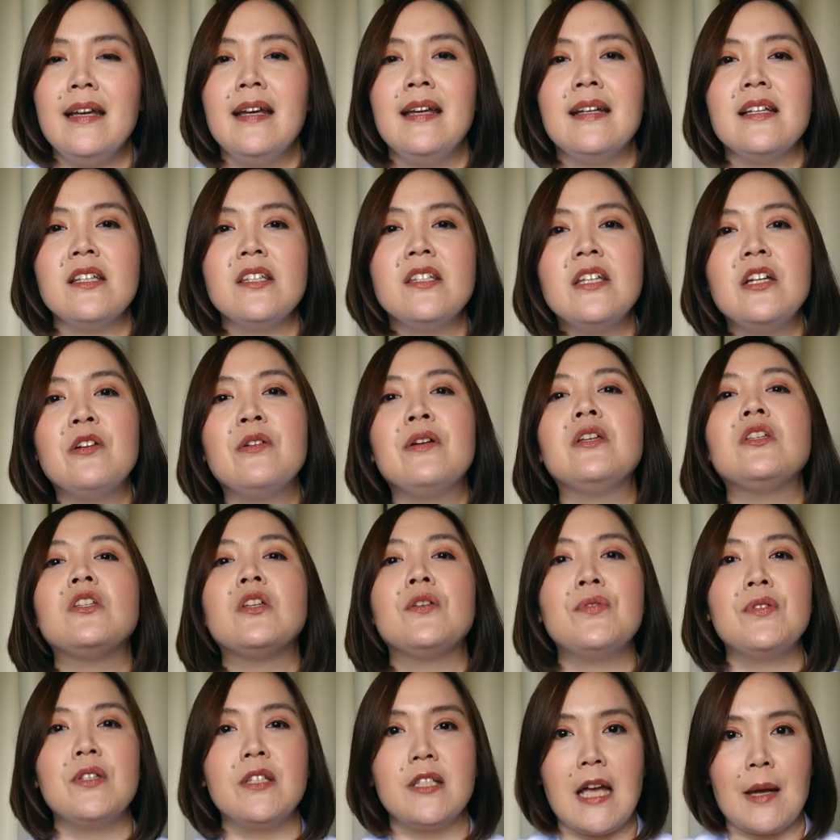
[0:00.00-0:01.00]
in a series
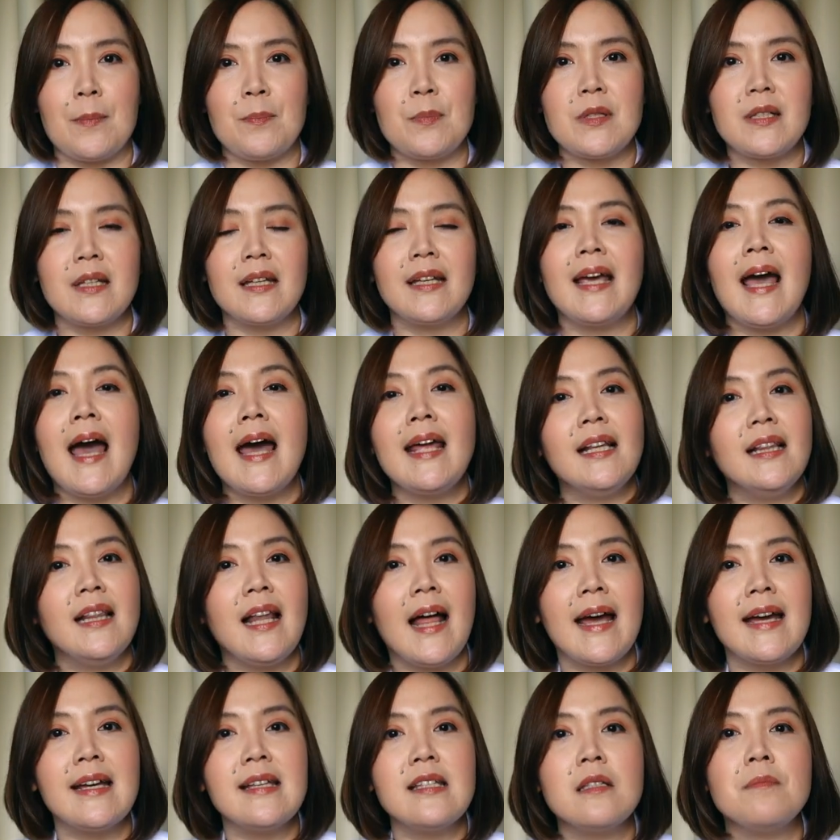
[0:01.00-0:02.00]
of steps
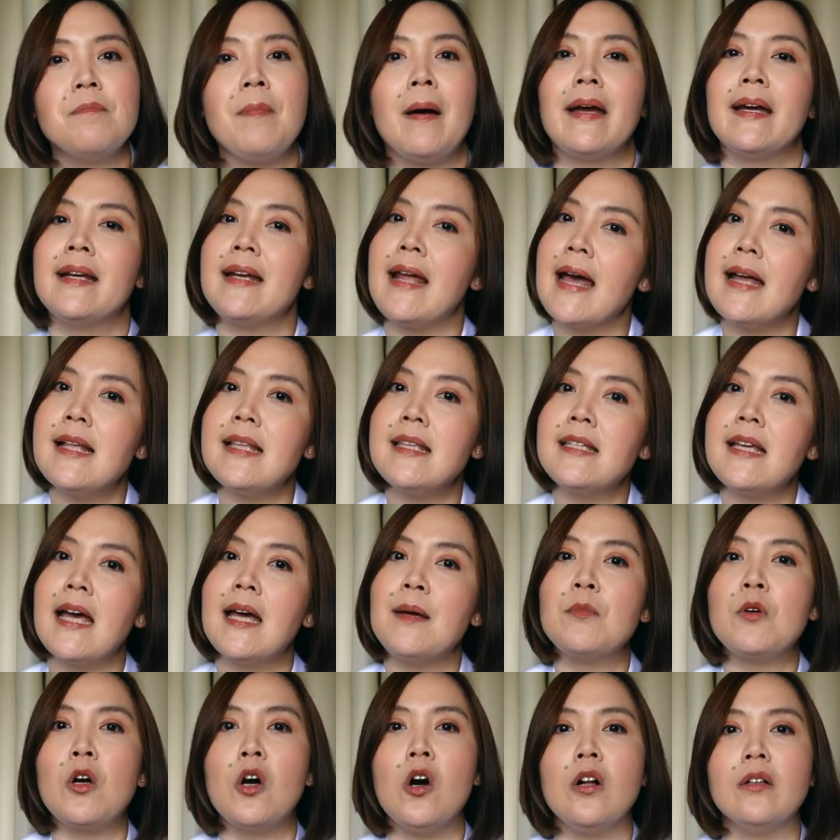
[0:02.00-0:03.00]
catalyzed by an
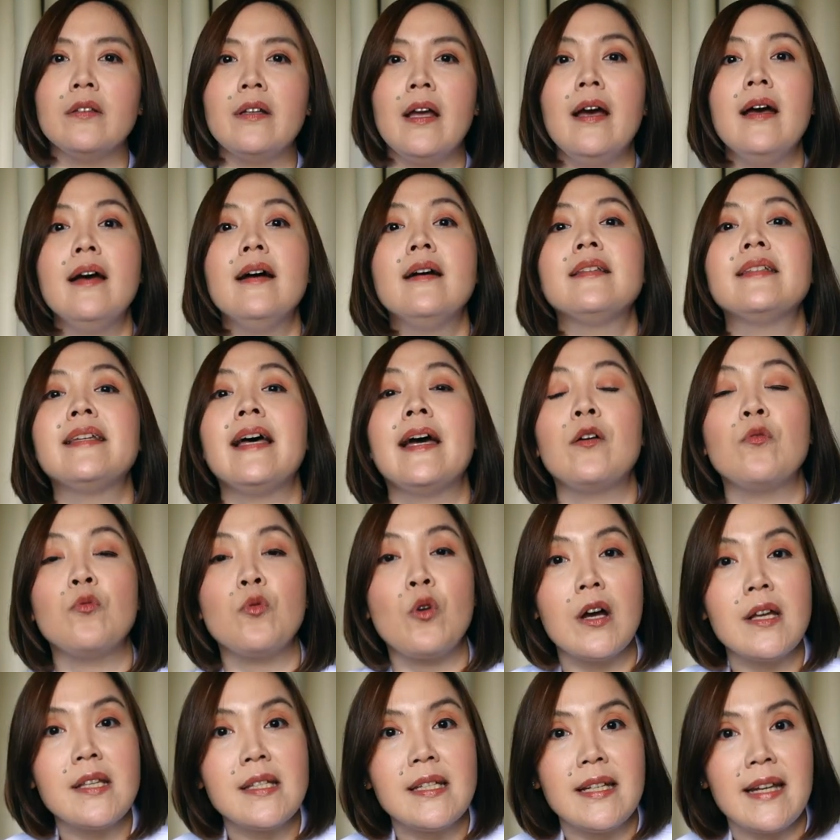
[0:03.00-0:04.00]
enzyme called
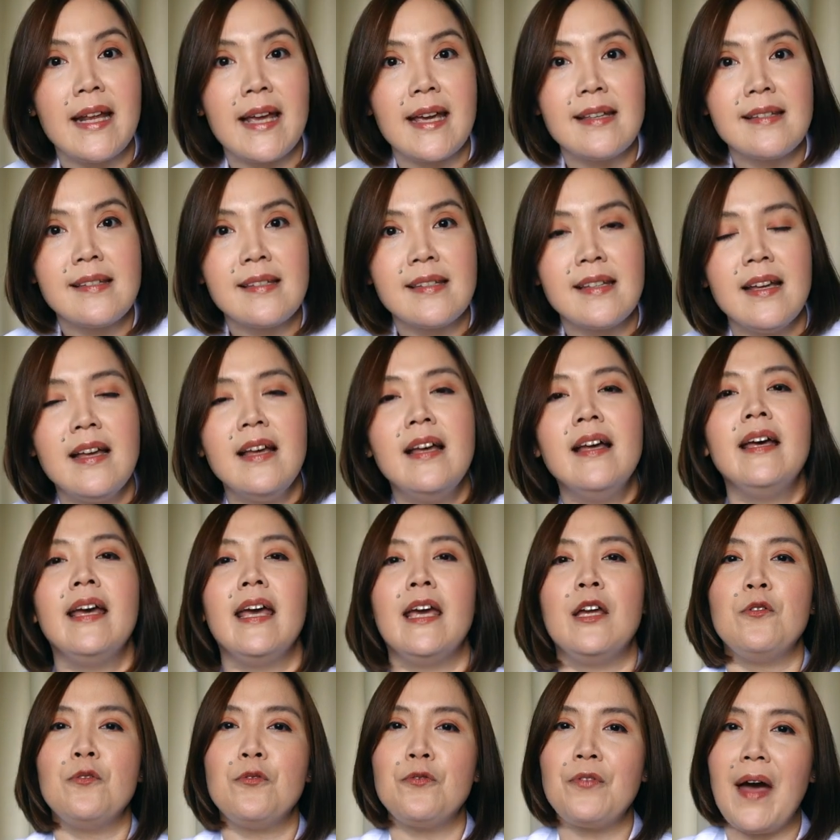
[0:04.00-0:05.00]
tyrosinase.
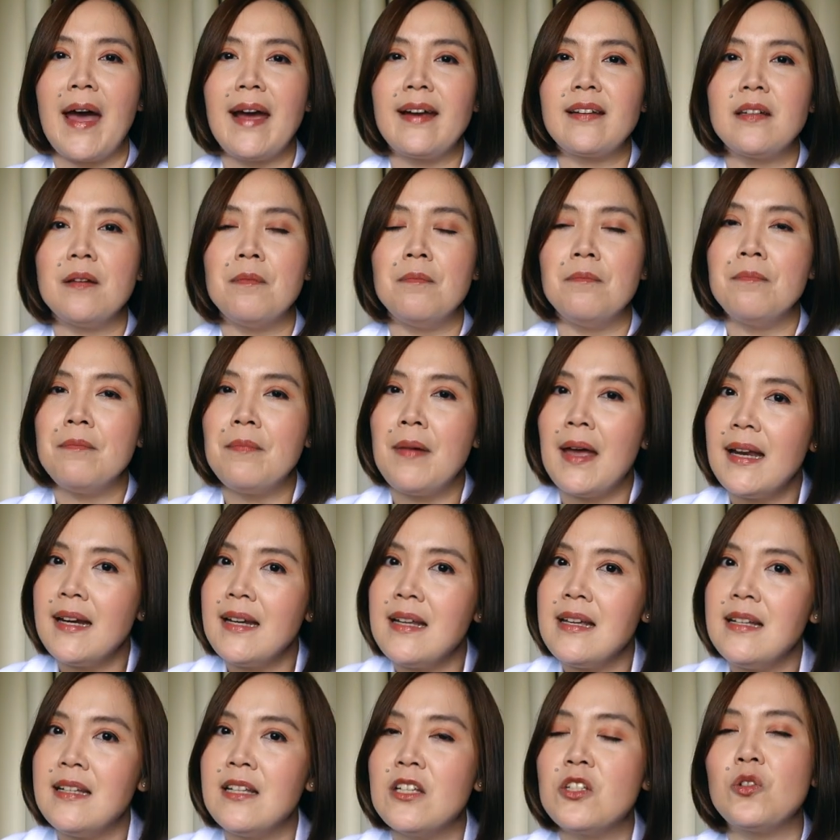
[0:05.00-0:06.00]
In fact,
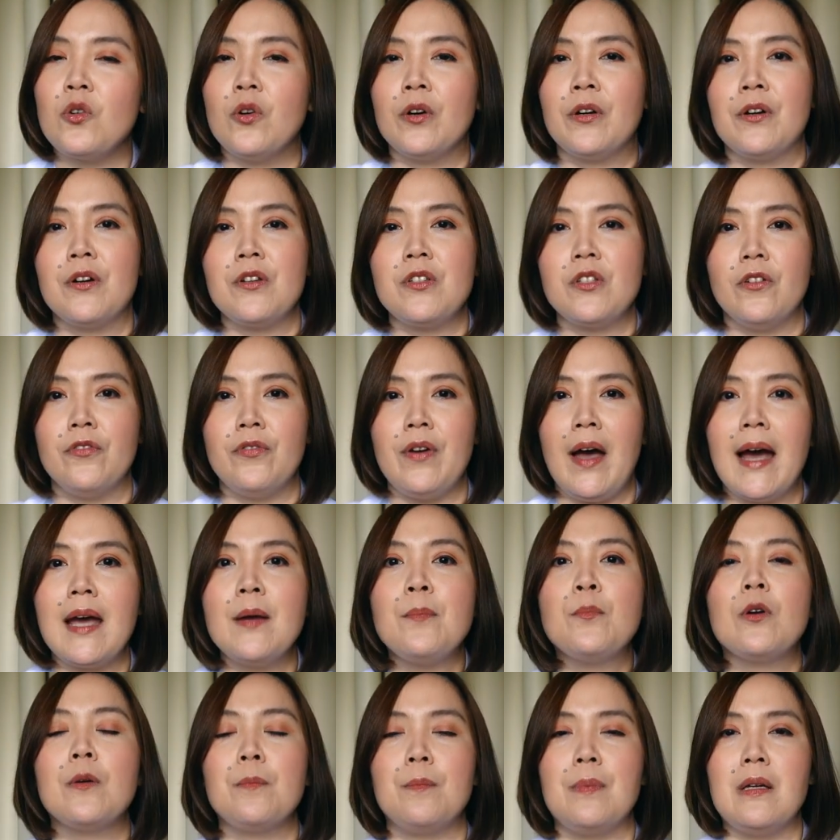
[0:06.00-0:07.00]
many disorders of
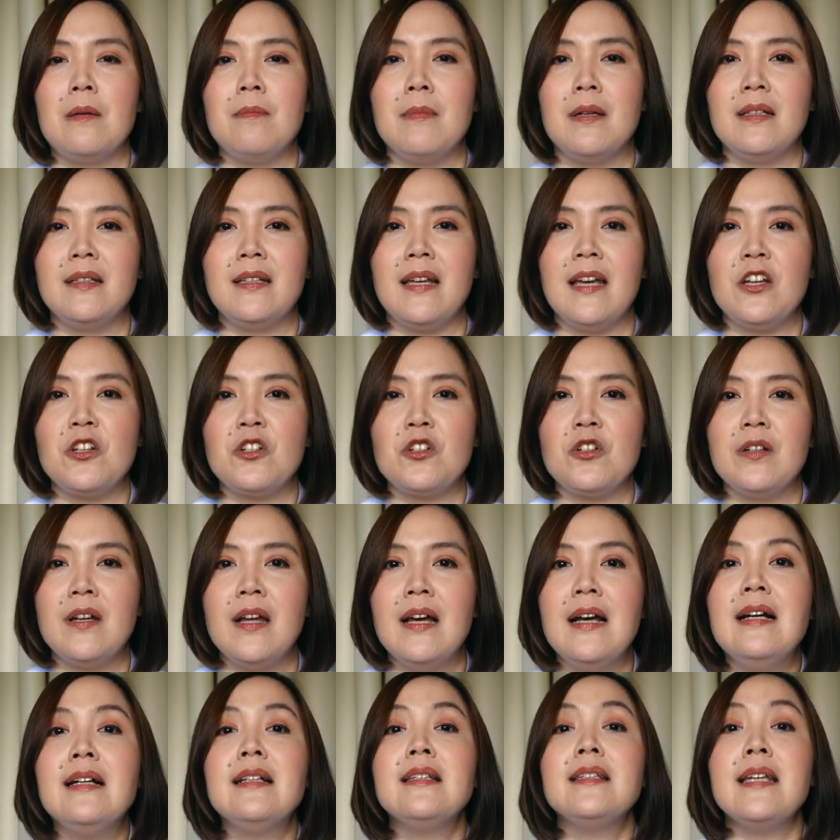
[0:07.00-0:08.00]
hyperpigmentation
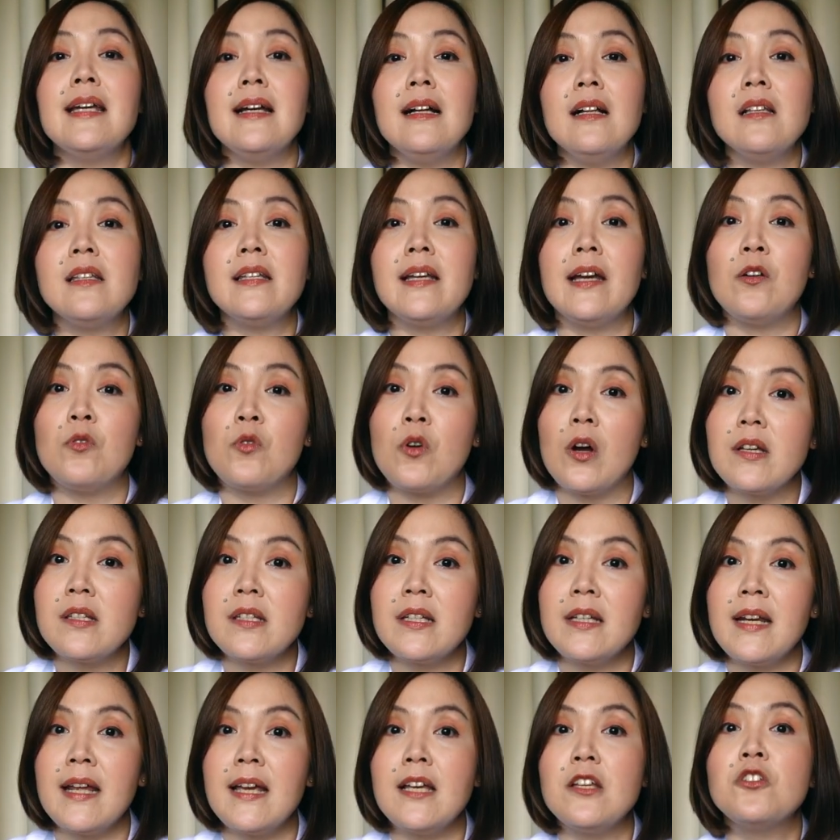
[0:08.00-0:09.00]
tell
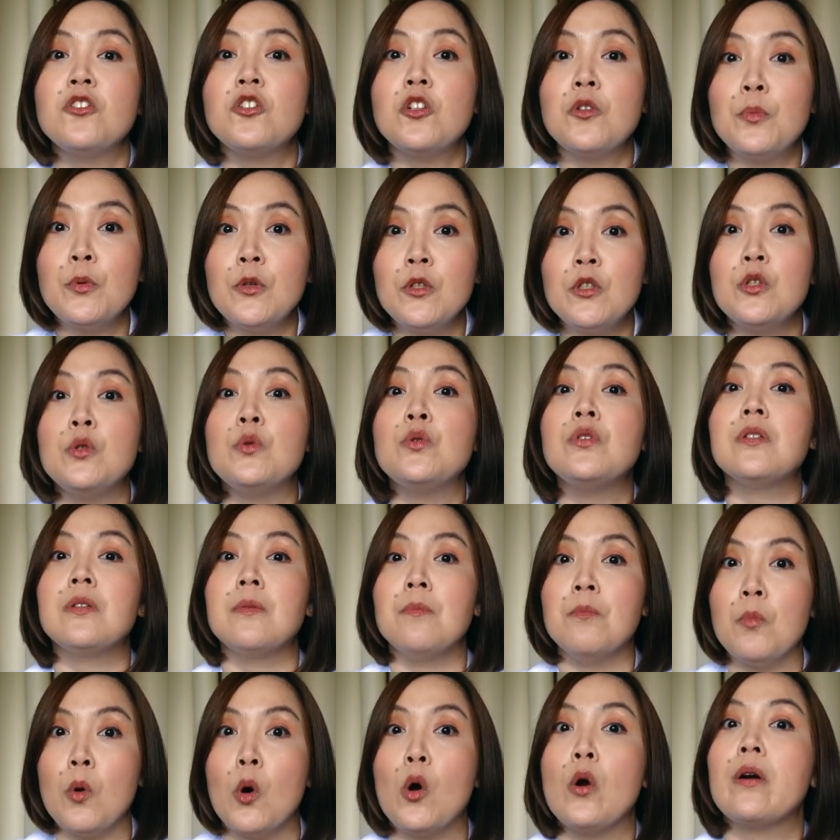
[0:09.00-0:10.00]
tyrosinase to produce
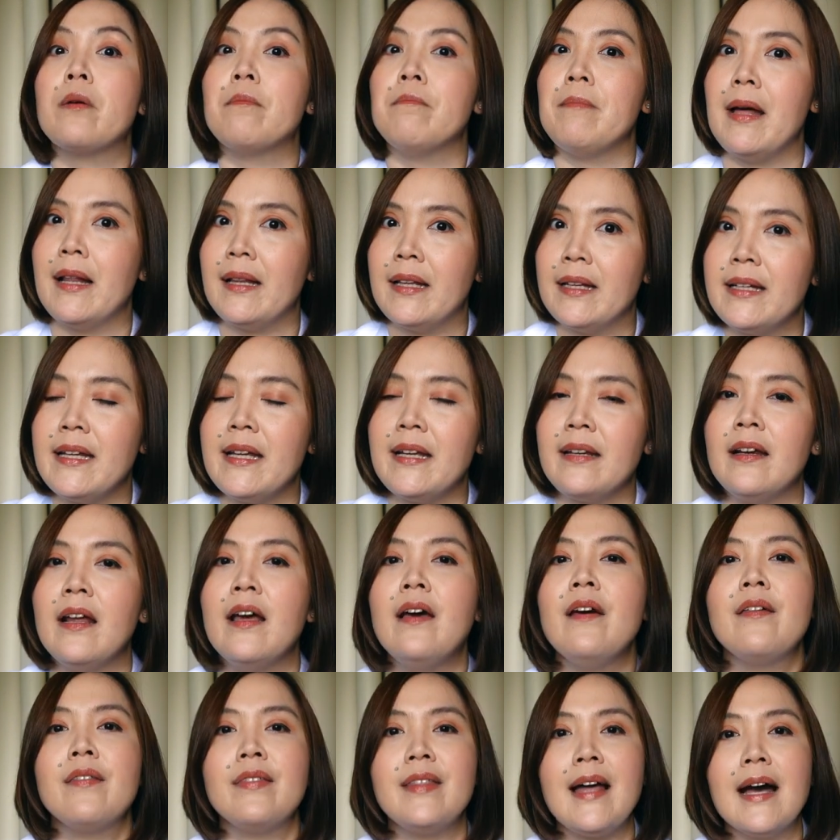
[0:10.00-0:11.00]
more melanin.
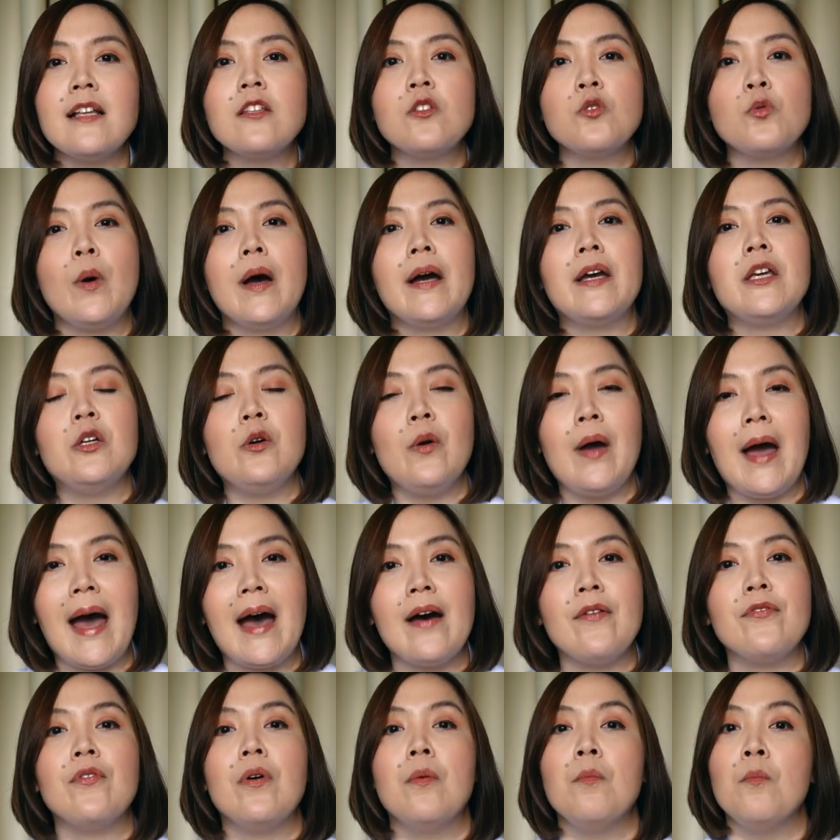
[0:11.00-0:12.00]
That's why you
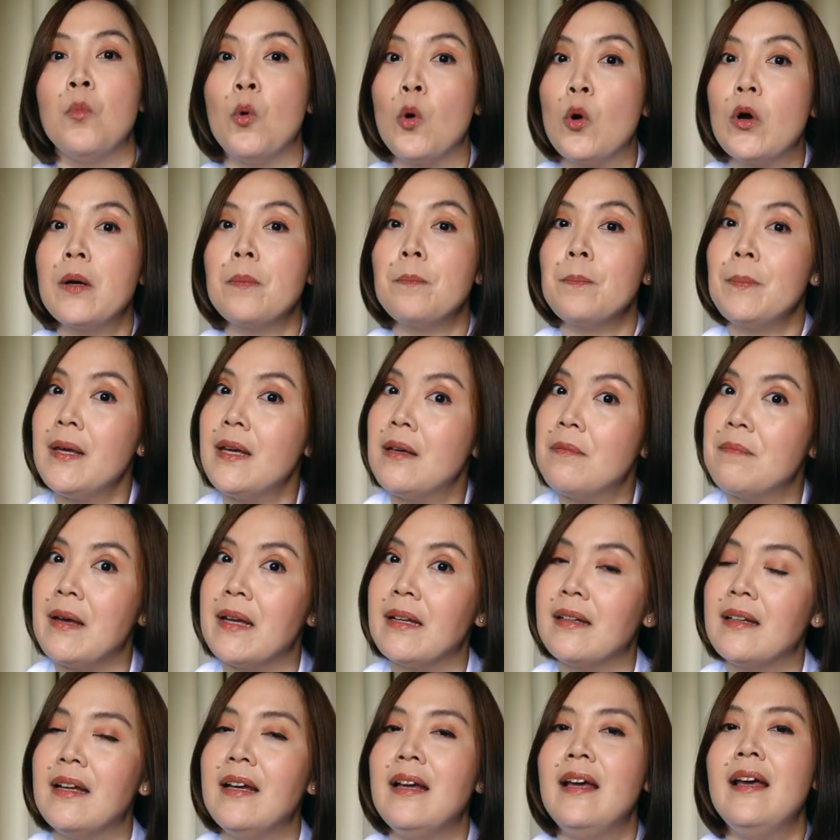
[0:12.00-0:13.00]
have more
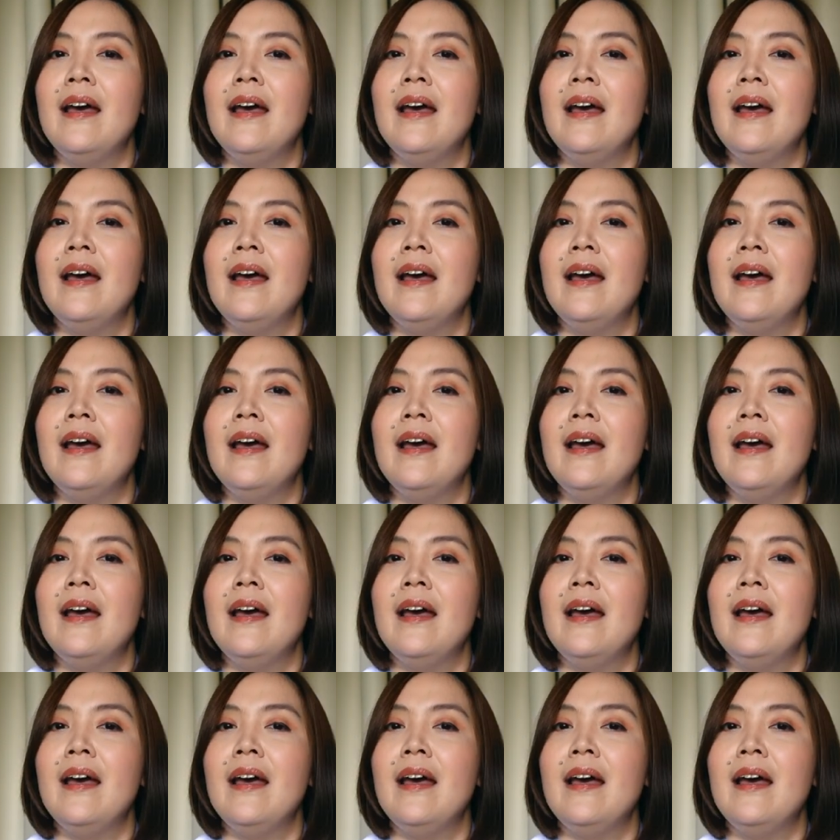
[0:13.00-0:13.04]
pigment.